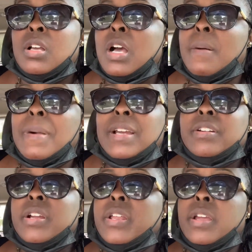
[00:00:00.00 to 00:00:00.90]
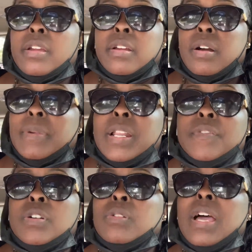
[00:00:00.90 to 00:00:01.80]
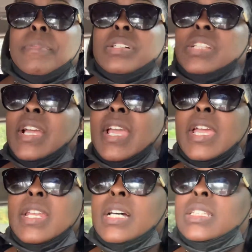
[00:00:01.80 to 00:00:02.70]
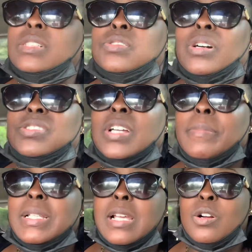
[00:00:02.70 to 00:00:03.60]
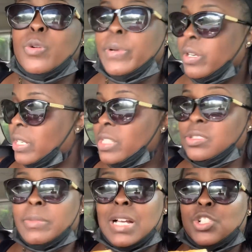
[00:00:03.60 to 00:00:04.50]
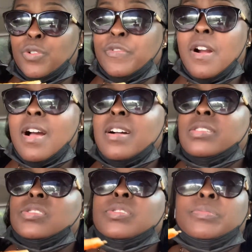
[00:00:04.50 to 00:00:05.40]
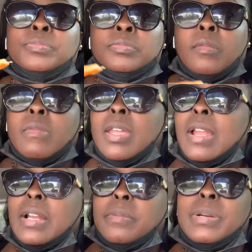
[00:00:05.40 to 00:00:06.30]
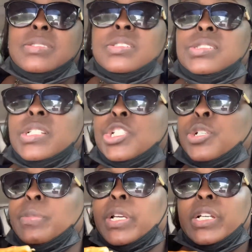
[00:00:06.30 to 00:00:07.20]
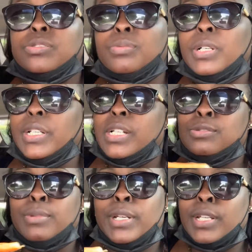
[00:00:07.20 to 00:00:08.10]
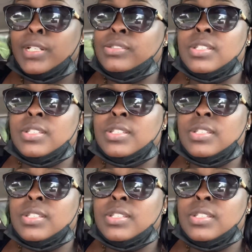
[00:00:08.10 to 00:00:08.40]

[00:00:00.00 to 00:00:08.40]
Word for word: a minor headache. I'm not even gonna lie because I ain't ate nothing. So I stopped at Taco Bell to get some nacho fries. Not the best decision, but guess what? That's what it is